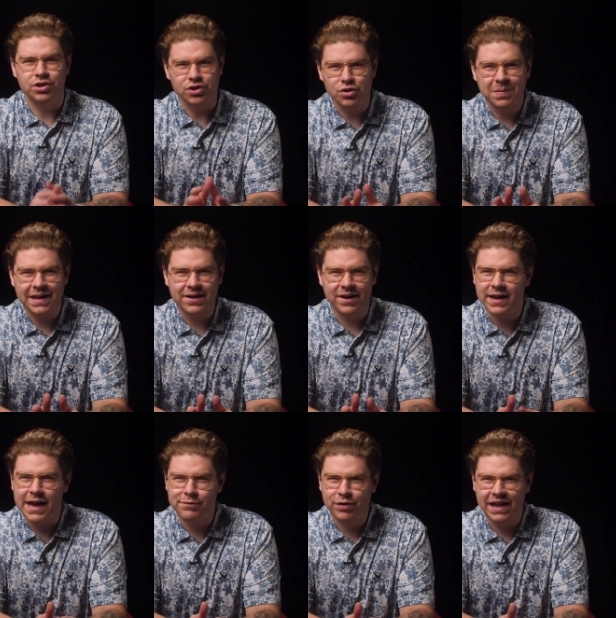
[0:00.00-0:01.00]
Do you play
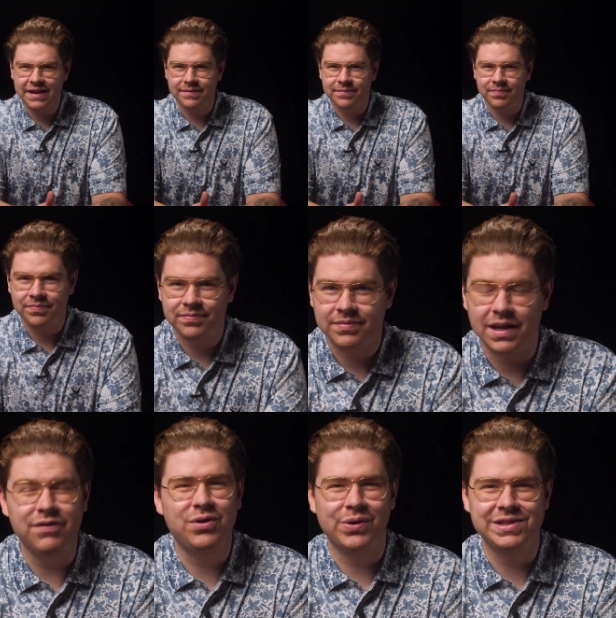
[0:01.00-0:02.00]
online roulette?
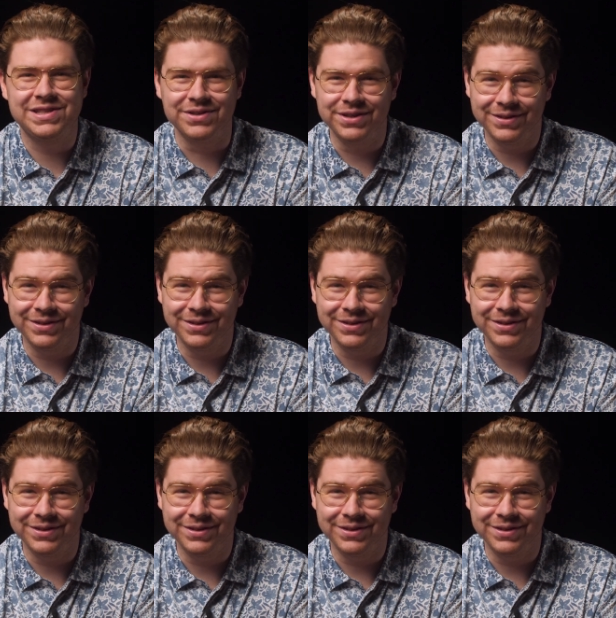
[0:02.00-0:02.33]
Of course you